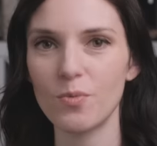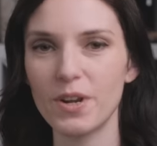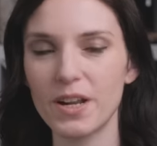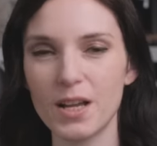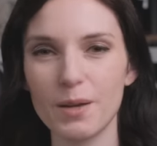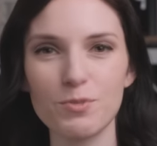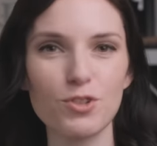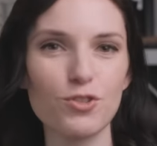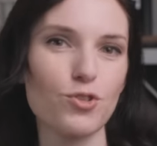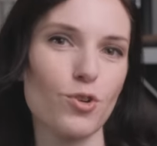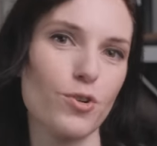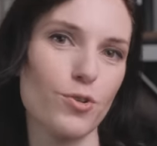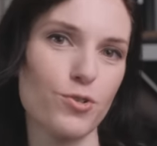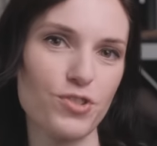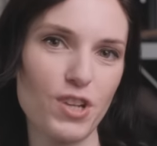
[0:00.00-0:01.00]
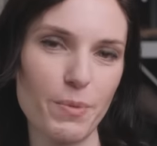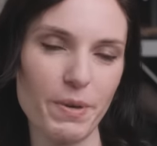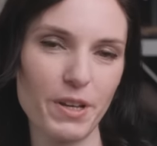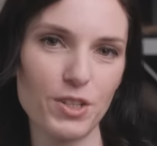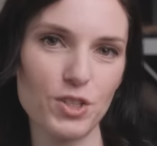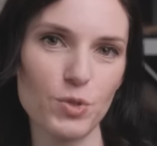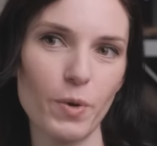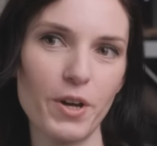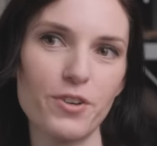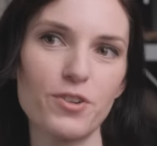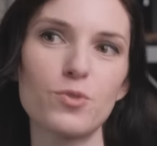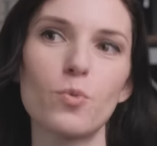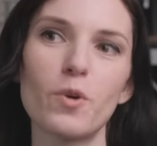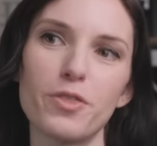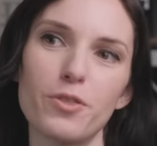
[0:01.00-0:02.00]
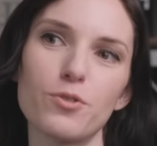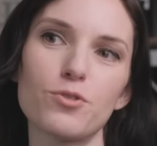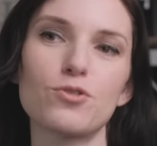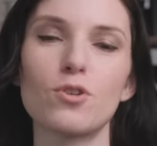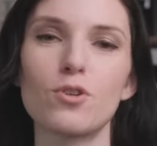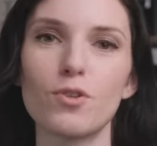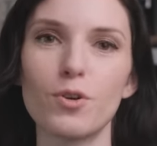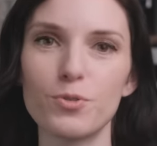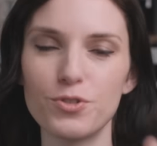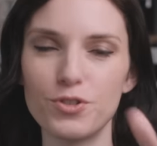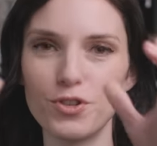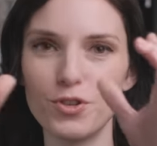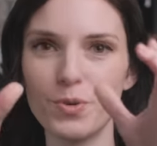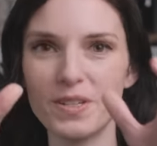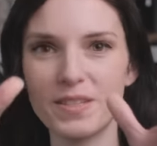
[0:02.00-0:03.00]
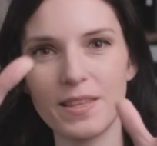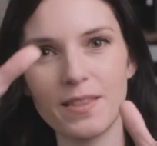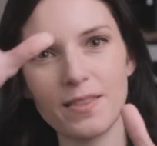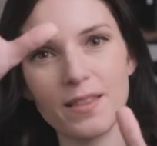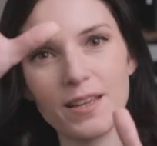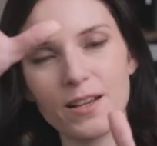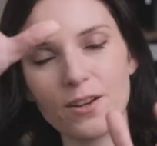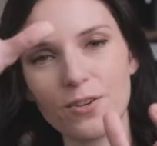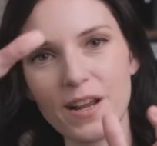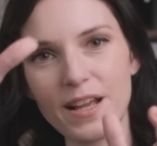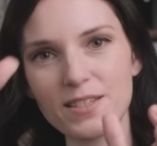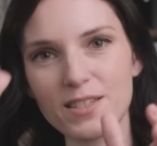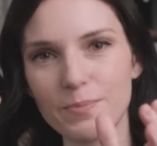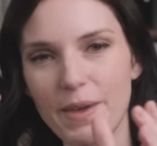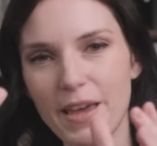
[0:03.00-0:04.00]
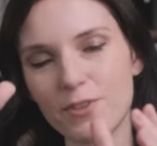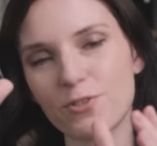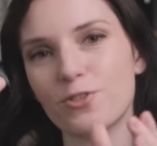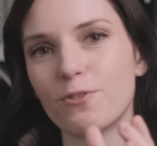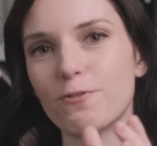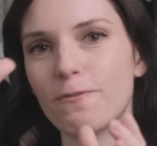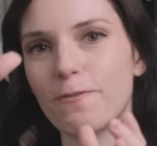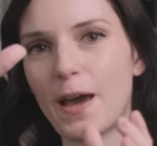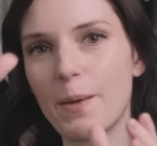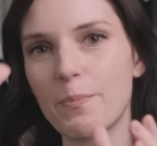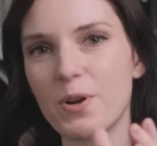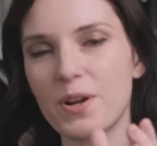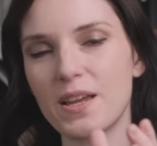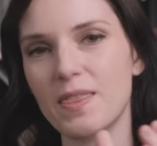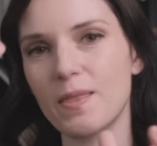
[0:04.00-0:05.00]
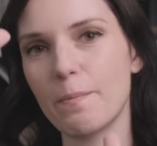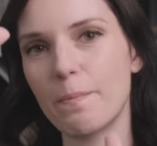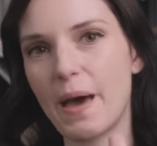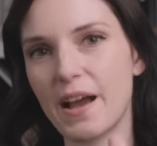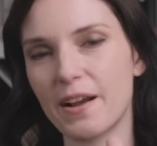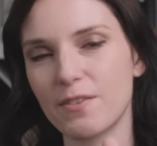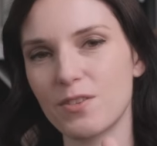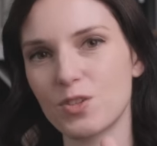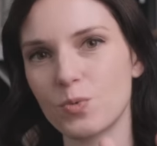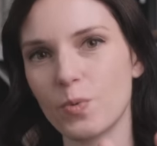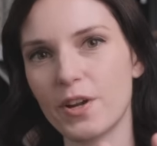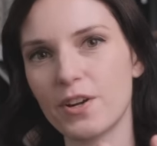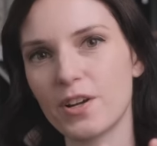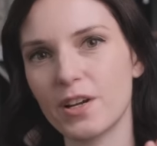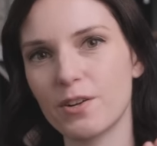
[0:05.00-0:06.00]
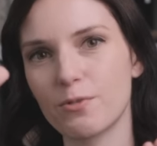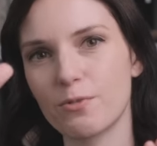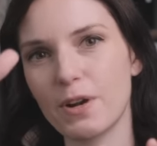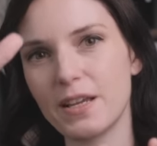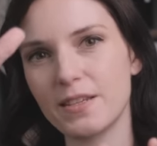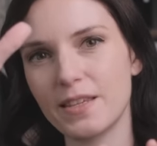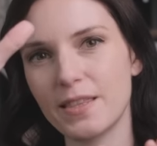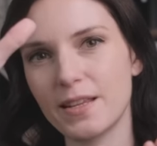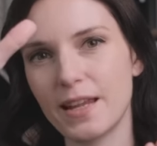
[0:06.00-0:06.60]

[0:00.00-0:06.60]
When it comes to short row shaping in sweaters, what those short rows do is that it creates some extra fabric in the back of the sweater, kind of raising the